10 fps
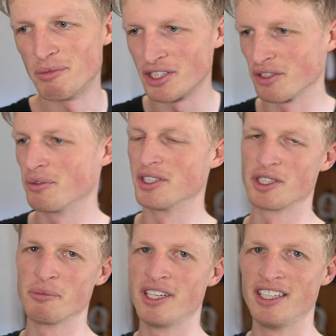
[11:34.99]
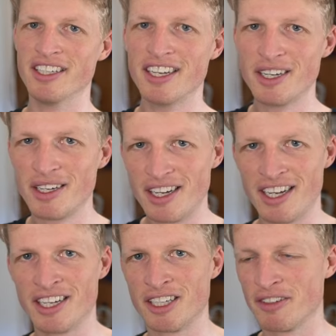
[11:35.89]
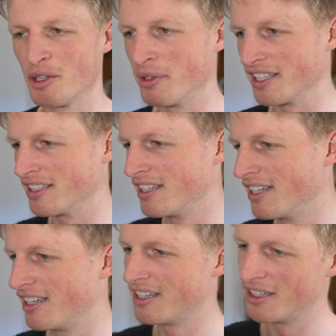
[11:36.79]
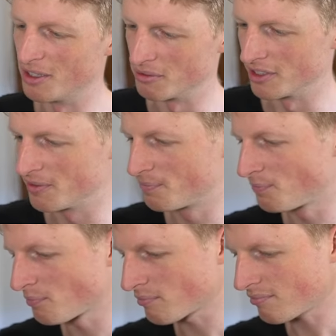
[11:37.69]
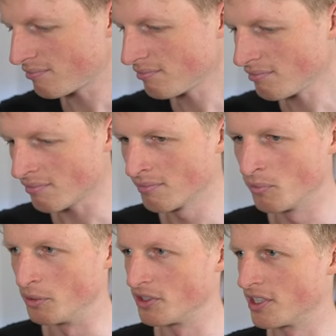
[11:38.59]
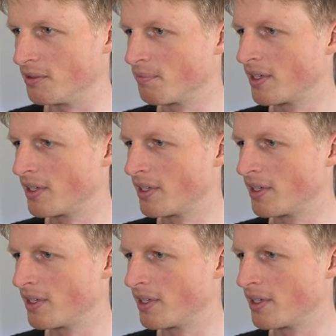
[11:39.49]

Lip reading: my software is going to be a heck of a lot better, hopefully. We will see.